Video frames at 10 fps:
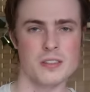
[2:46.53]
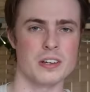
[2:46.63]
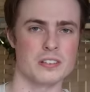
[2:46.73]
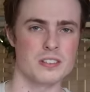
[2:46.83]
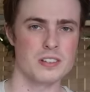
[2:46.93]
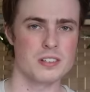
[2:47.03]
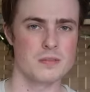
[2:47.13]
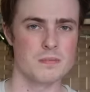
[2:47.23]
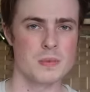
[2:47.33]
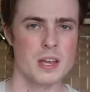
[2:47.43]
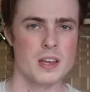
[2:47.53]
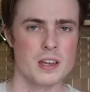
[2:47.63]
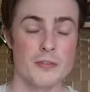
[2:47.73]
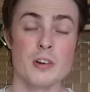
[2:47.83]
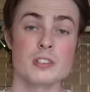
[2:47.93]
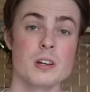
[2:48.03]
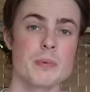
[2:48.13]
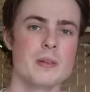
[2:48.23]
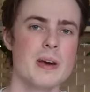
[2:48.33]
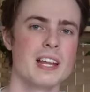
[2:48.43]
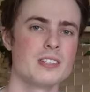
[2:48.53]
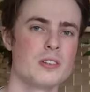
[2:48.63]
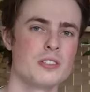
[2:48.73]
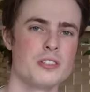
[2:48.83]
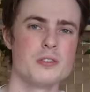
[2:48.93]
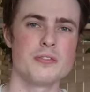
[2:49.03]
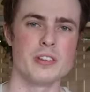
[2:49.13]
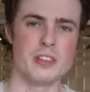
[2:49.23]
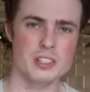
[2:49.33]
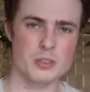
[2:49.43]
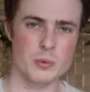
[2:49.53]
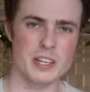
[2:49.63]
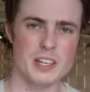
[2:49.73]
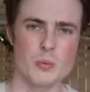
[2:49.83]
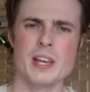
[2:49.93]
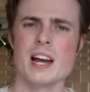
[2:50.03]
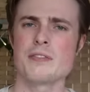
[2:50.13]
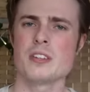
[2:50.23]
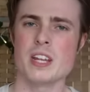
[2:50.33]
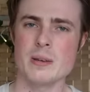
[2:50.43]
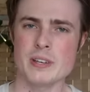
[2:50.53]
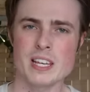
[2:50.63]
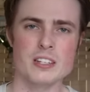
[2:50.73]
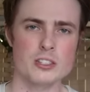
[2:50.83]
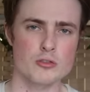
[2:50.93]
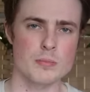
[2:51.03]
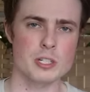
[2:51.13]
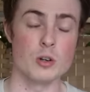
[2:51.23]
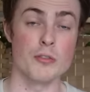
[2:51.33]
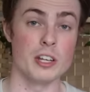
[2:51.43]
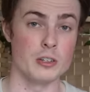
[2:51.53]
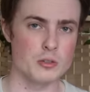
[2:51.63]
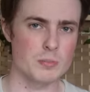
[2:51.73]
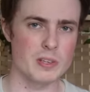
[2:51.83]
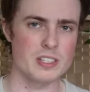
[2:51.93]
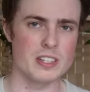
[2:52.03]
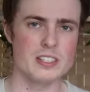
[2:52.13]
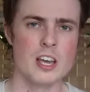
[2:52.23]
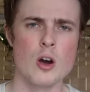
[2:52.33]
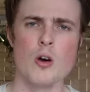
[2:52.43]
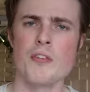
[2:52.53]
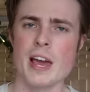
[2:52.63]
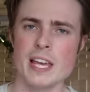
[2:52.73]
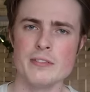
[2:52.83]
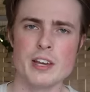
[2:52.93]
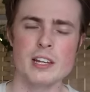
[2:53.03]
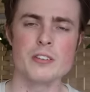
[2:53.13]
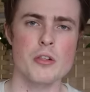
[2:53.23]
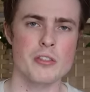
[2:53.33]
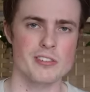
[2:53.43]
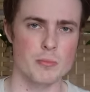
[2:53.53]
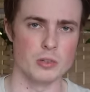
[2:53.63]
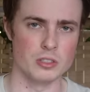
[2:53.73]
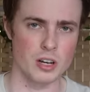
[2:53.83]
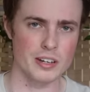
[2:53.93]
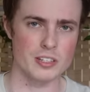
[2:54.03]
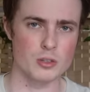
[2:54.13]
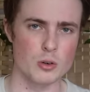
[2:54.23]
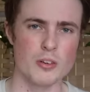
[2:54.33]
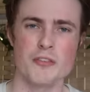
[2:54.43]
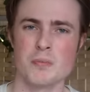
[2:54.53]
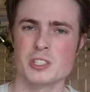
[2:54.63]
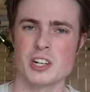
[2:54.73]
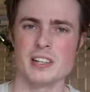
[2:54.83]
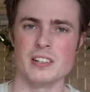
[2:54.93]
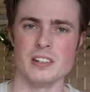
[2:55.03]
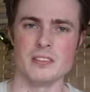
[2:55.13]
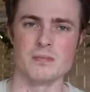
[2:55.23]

Thanks, Doug. First up in the paleontology news for this week, we have the naming and description of a new species of Avialan theropod dinosaur from China.